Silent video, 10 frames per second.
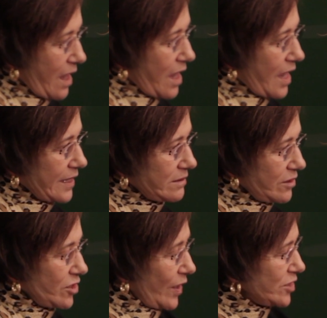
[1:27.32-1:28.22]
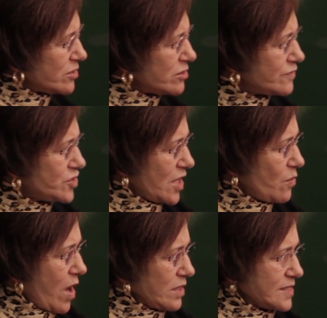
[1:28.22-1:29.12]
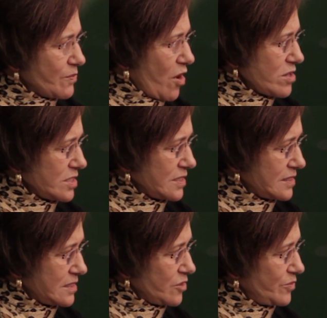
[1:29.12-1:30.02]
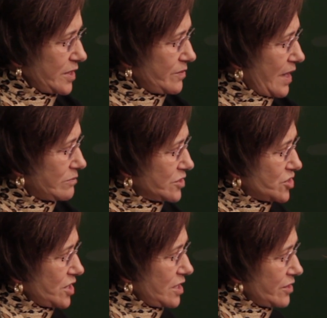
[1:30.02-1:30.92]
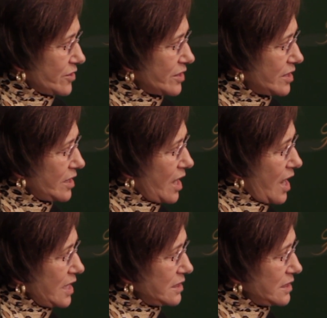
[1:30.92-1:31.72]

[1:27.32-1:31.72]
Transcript: I don't know if Jay Wallace Martin is still being published here. I